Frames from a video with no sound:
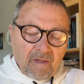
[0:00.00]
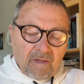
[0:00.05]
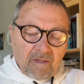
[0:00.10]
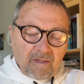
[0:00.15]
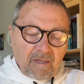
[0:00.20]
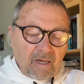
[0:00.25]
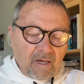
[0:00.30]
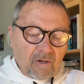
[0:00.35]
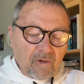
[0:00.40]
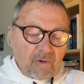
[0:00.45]

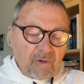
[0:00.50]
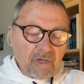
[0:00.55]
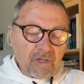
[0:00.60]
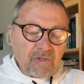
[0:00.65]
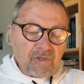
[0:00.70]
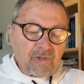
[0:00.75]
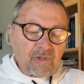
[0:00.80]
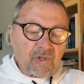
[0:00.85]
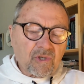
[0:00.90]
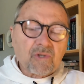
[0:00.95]
yeah, according
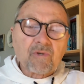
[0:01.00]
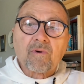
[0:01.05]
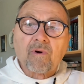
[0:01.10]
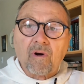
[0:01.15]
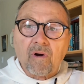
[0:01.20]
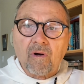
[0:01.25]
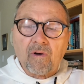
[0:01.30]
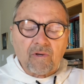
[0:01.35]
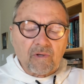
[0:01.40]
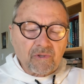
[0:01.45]
to the
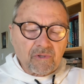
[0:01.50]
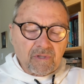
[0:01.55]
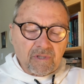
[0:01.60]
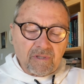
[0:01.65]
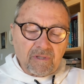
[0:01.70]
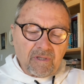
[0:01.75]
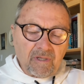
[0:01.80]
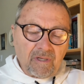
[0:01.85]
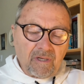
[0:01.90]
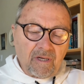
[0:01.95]
scrolls,
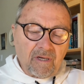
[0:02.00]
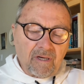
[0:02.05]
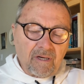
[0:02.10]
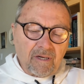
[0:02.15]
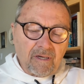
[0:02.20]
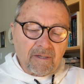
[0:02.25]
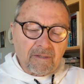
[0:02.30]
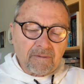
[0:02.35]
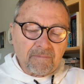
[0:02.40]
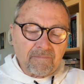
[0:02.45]

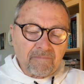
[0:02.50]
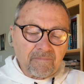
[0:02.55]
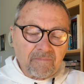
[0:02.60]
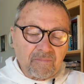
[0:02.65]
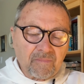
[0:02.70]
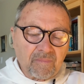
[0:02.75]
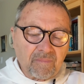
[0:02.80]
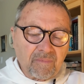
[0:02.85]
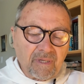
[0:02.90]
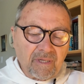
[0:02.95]

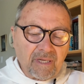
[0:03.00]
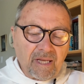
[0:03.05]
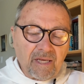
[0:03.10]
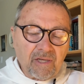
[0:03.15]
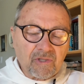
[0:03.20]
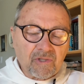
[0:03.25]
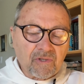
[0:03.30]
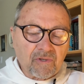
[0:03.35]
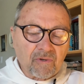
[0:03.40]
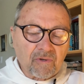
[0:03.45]
at
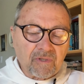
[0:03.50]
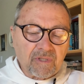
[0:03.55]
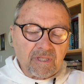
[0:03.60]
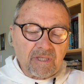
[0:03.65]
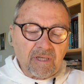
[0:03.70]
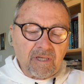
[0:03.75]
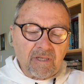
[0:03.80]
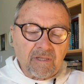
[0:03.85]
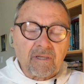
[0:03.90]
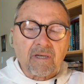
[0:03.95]
age
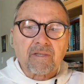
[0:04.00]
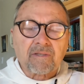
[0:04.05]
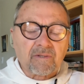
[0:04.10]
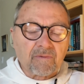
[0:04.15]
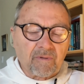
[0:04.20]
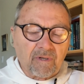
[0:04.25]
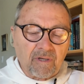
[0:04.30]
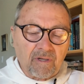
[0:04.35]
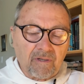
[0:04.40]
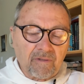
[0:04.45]
13, not
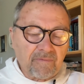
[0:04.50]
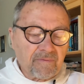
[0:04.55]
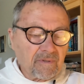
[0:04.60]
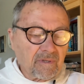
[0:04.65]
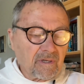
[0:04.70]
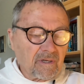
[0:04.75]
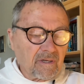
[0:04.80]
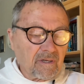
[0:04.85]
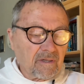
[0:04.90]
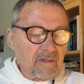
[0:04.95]

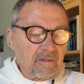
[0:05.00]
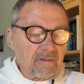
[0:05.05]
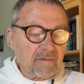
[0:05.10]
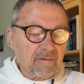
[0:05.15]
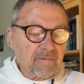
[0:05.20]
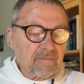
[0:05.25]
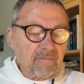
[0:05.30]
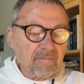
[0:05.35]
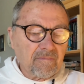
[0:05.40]
12,